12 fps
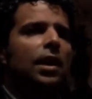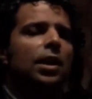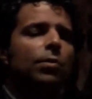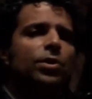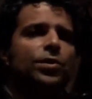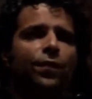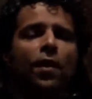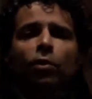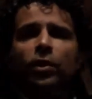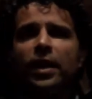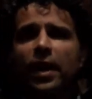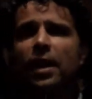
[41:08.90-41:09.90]
And it was
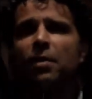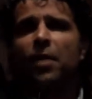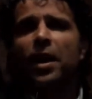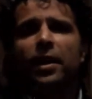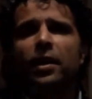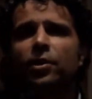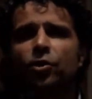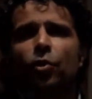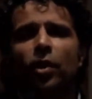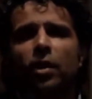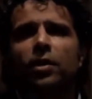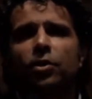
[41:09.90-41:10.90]
followed again by an
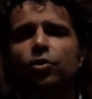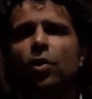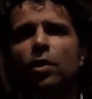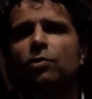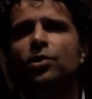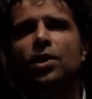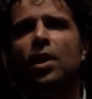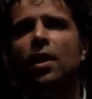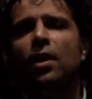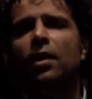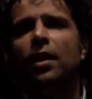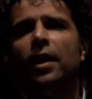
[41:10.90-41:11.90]
editorial in the Toronto
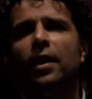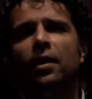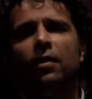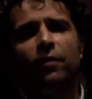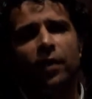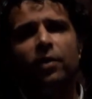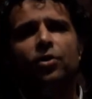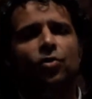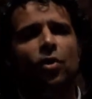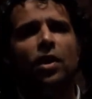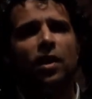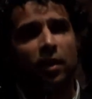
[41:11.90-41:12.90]
Star and a very
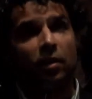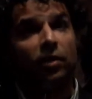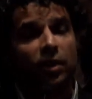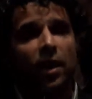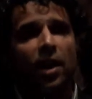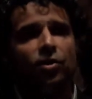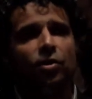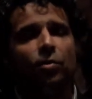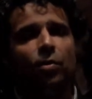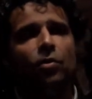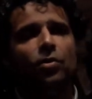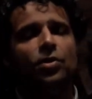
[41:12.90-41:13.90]
strong article in the National
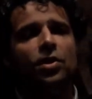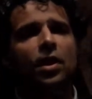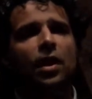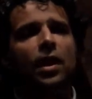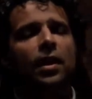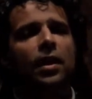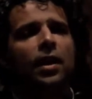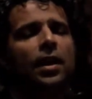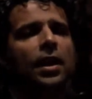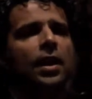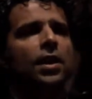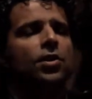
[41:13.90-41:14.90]
Post. And
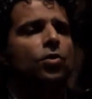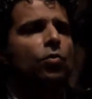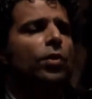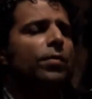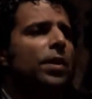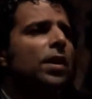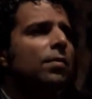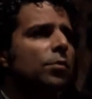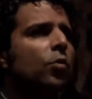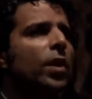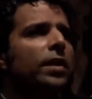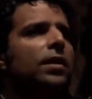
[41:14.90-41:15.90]
so we've
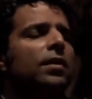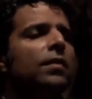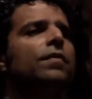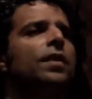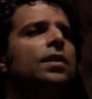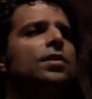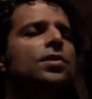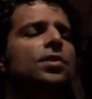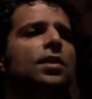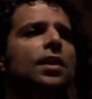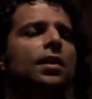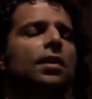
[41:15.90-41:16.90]
become quite
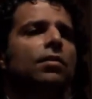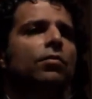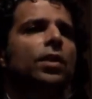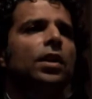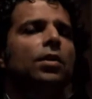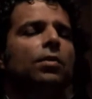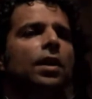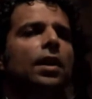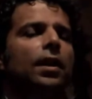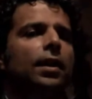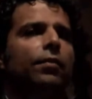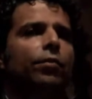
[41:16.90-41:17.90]
convinced that really,
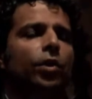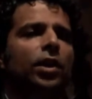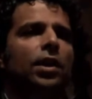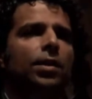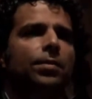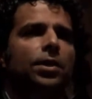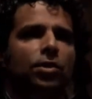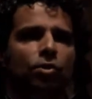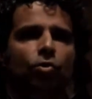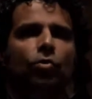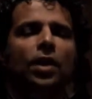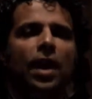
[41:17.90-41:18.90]
if we're going to keep this
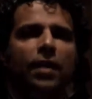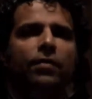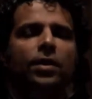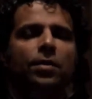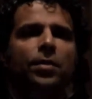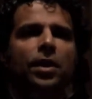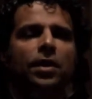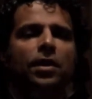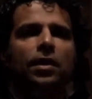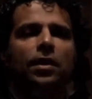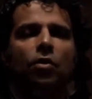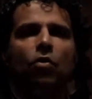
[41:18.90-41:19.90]
issue alive in the
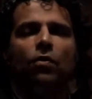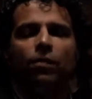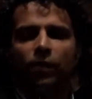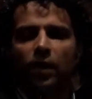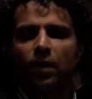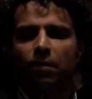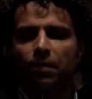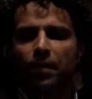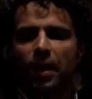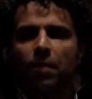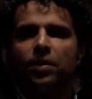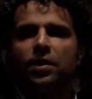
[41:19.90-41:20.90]
media and hopefully
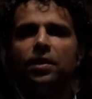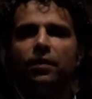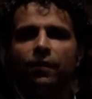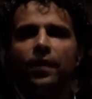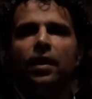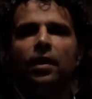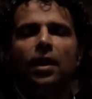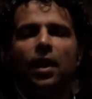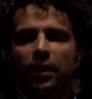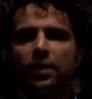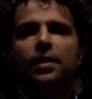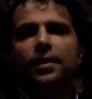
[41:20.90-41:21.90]
be able
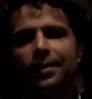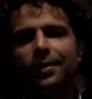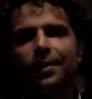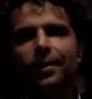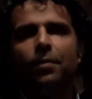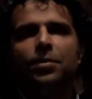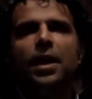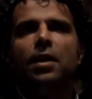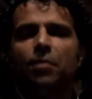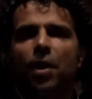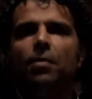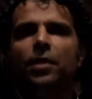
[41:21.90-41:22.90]
to
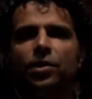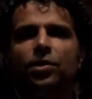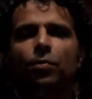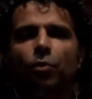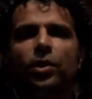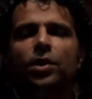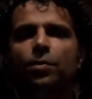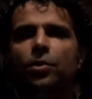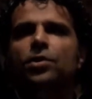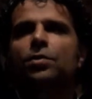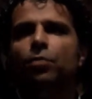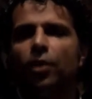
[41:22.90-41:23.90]
obtain public support, to
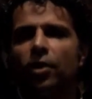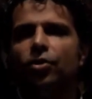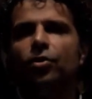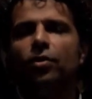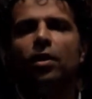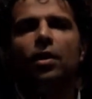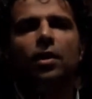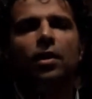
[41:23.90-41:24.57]
put some pressure